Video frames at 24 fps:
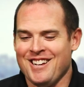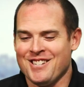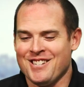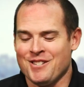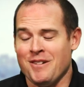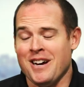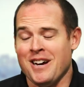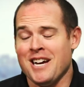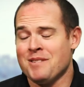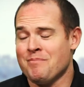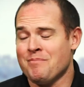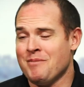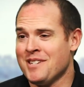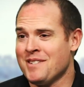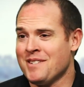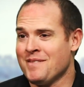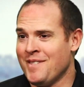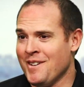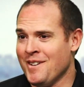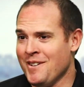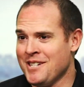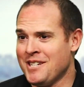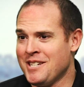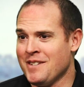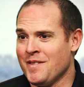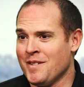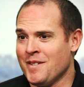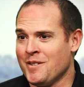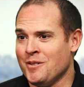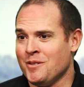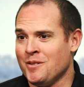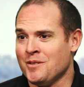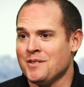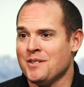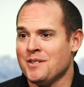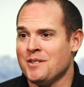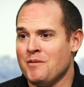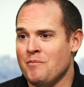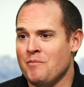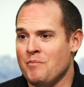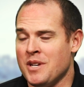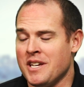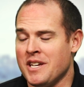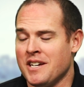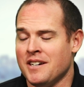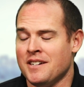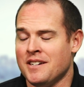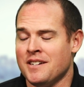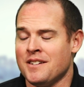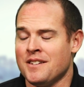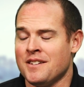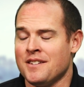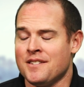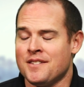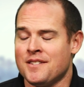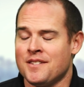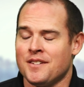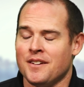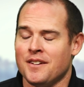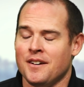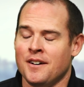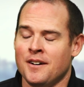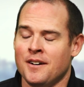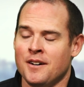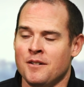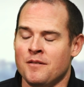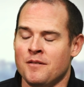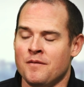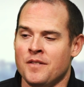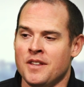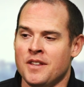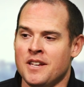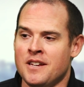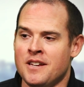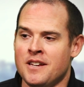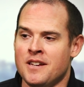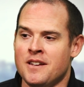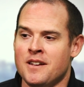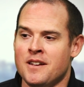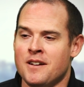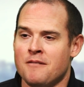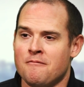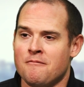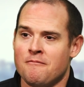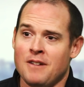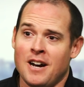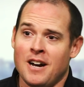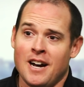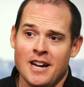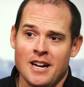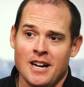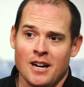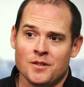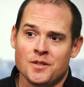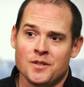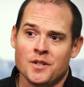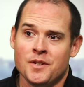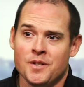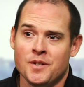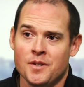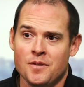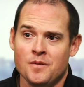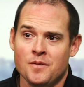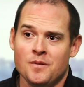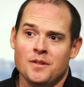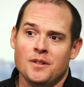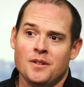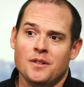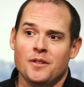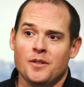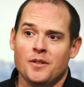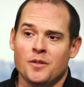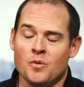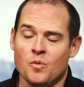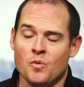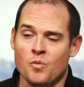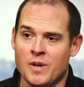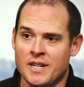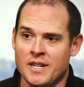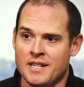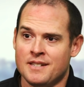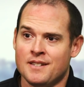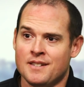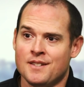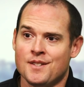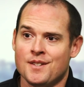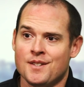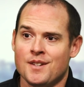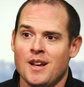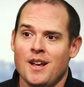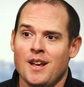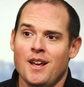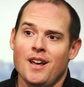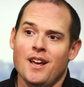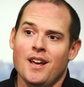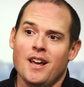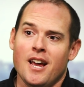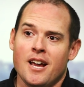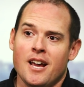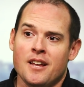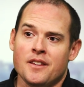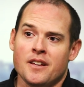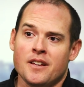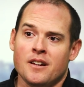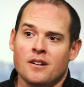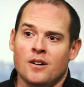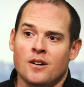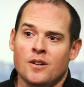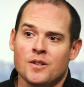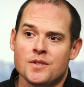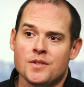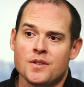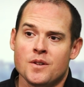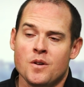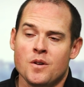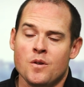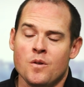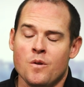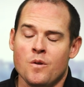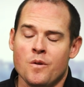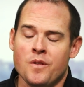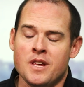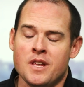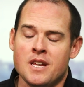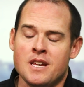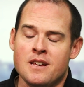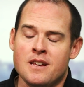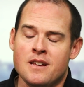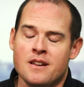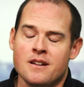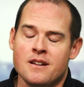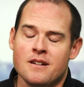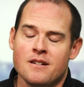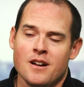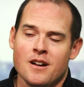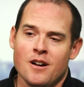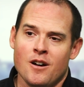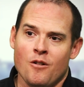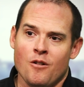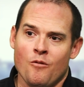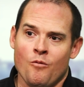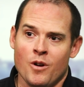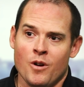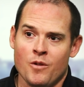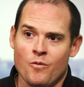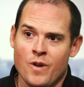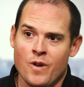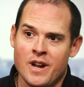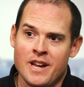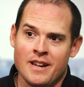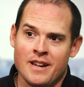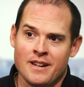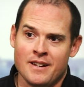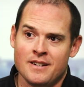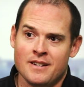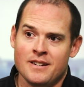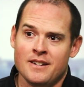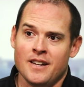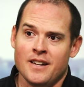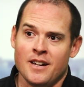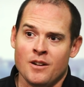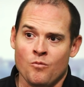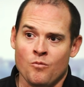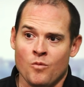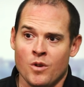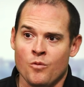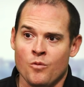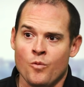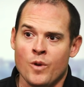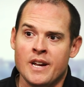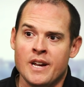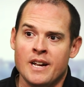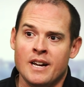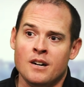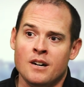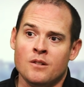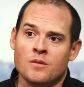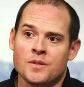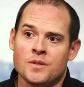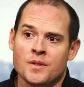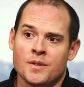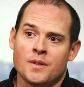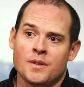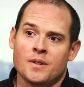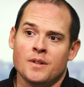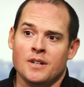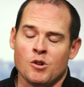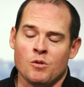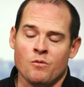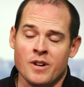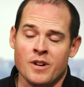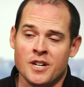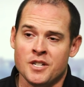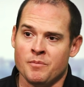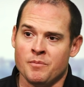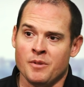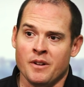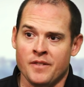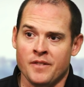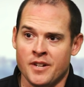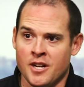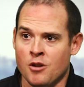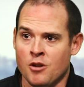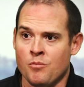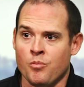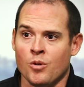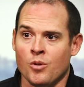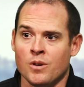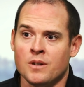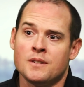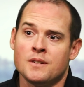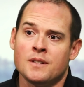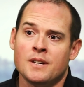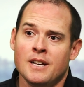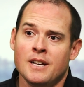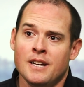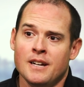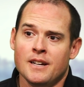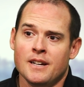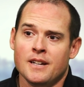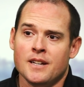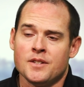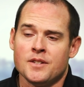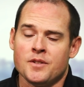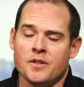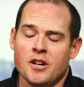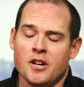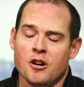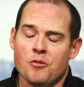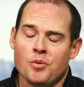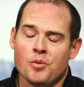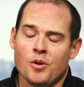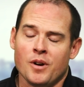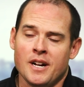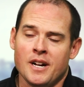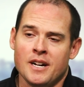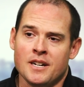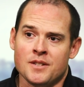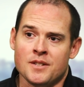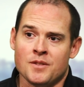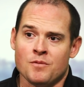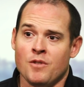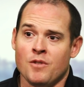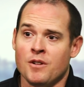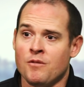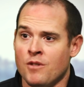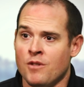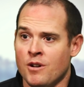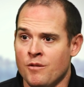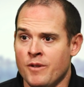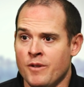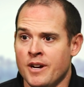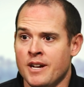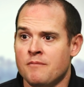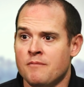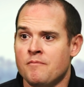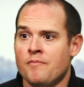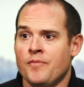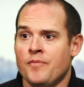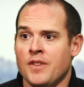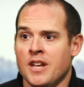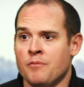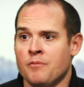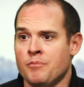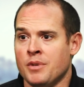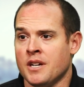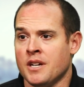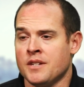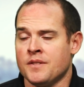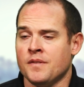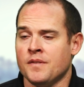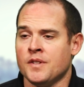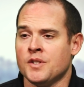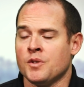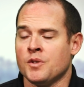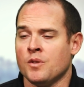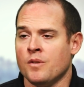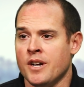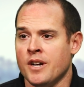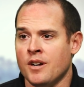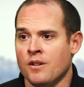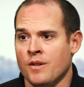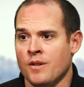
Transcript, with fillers: So Aspen is very difficult because of the high altitude, the winds, and then also the one-way in and one-way out arrangement of the airport. So the airport has one runway, and because of the terrain